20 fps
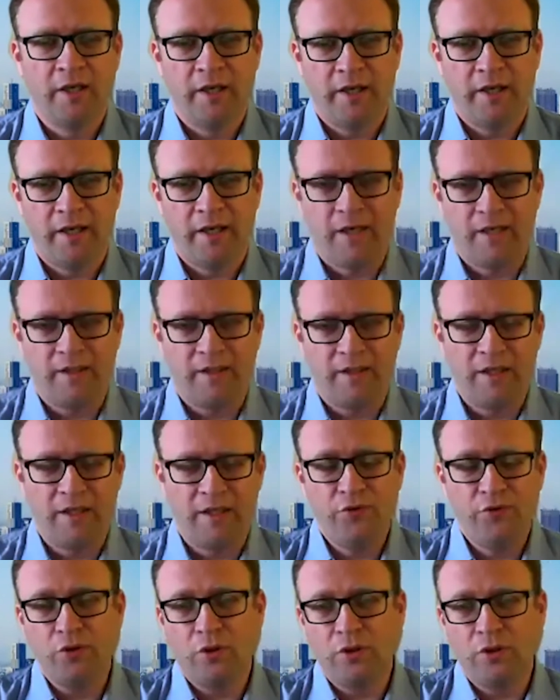And if
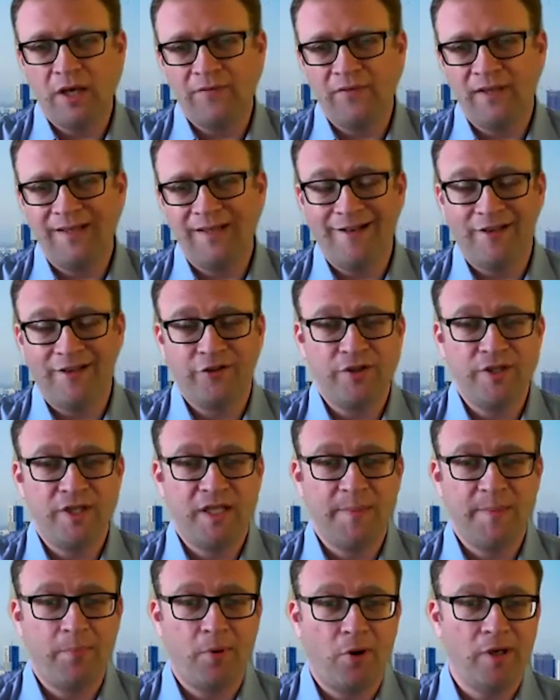you don't have an
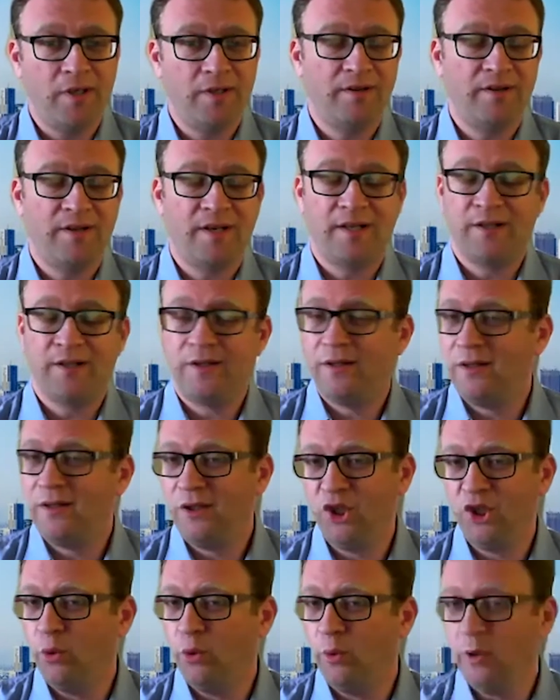electricity point, then
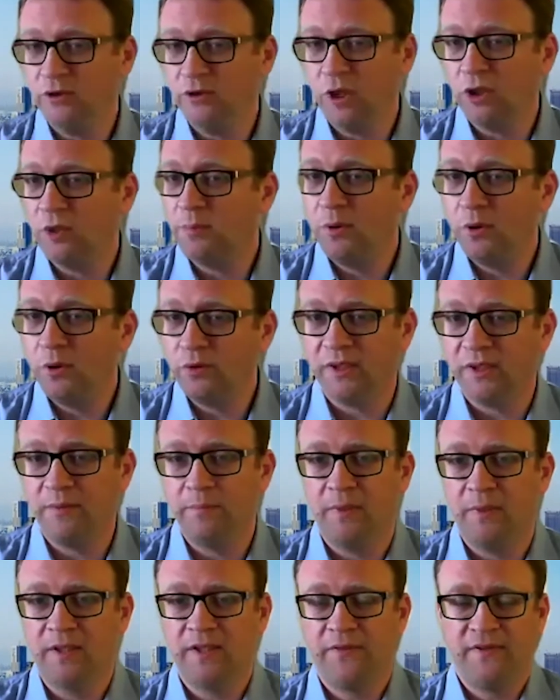you will not put it.
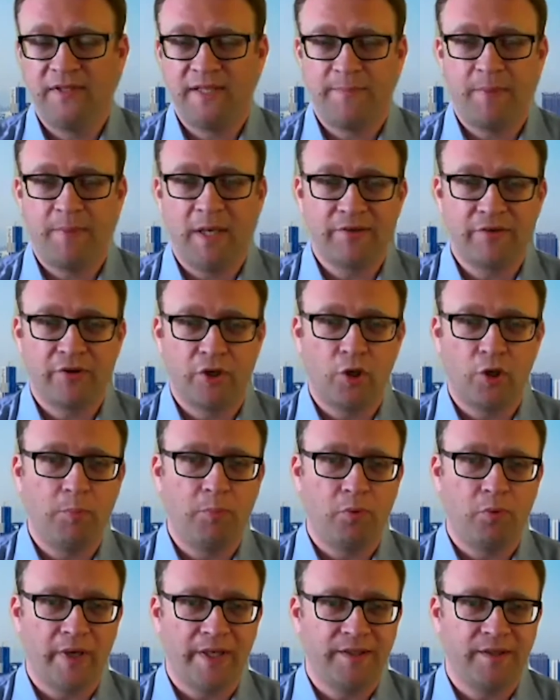But if it's a battery
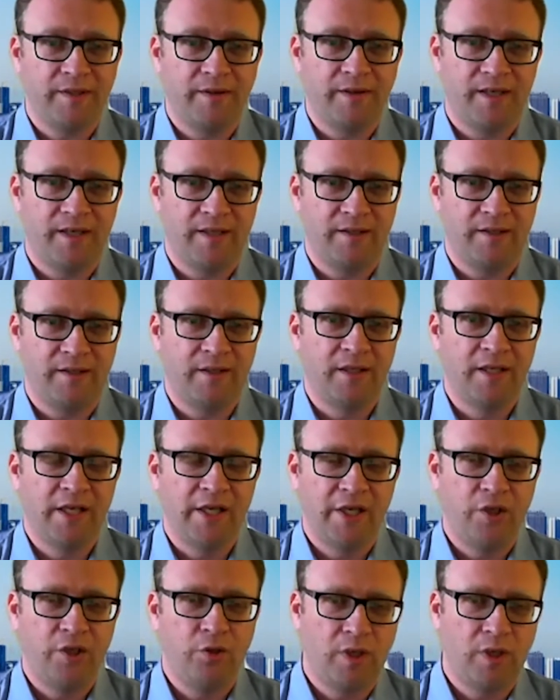operated, then
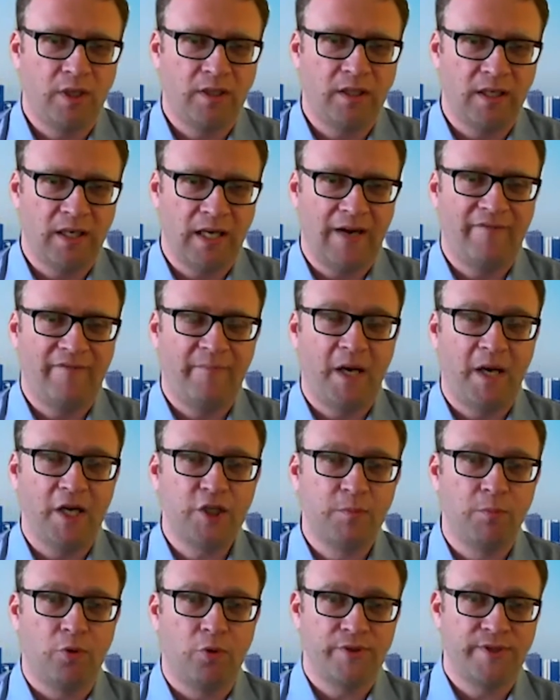you could have
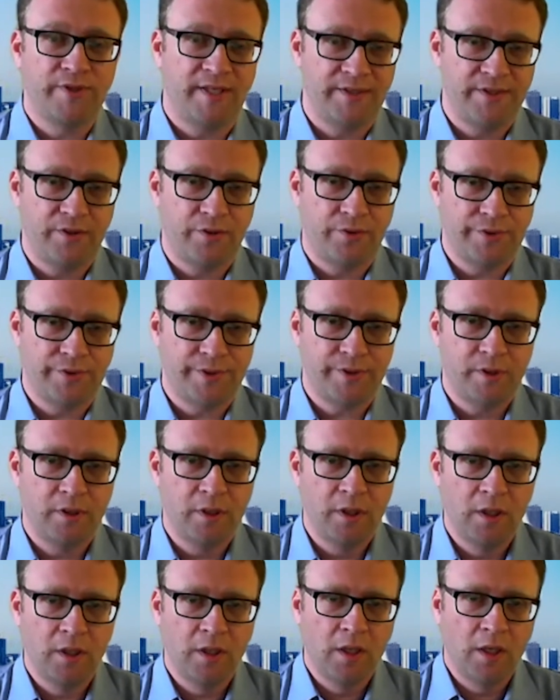much more sensors.
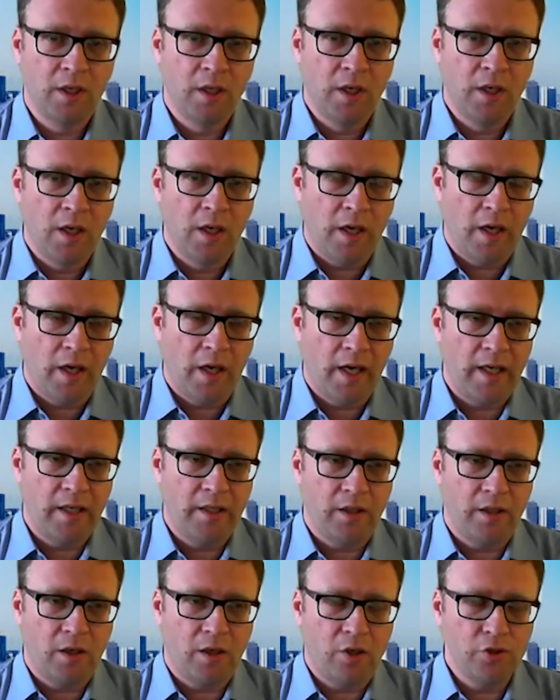
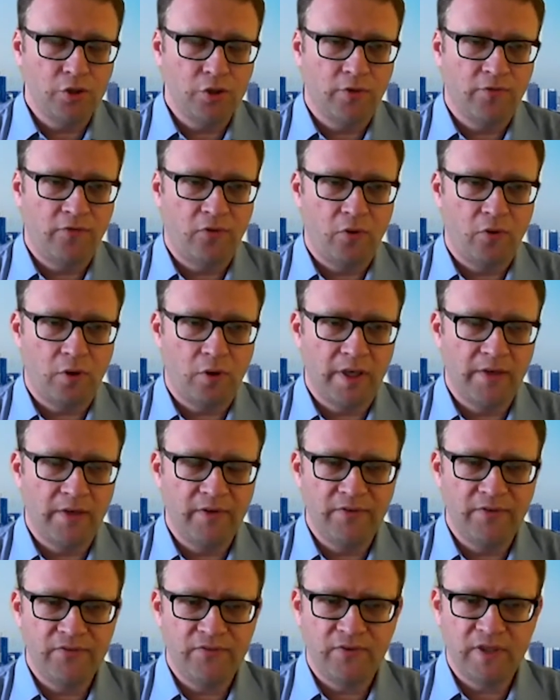And also for
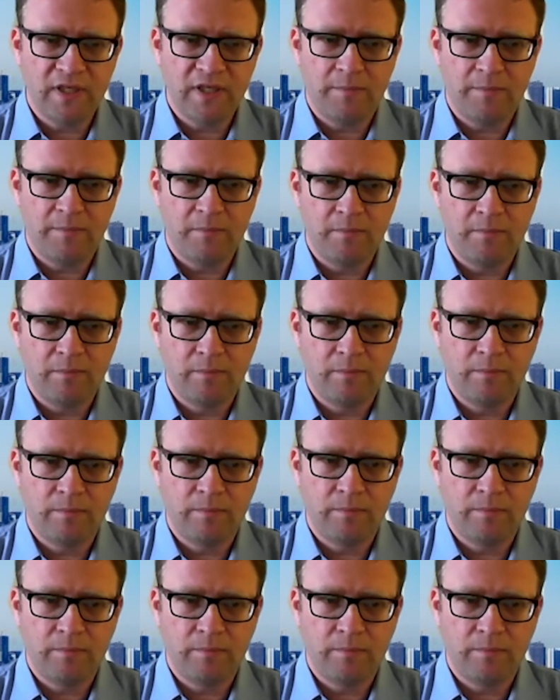even some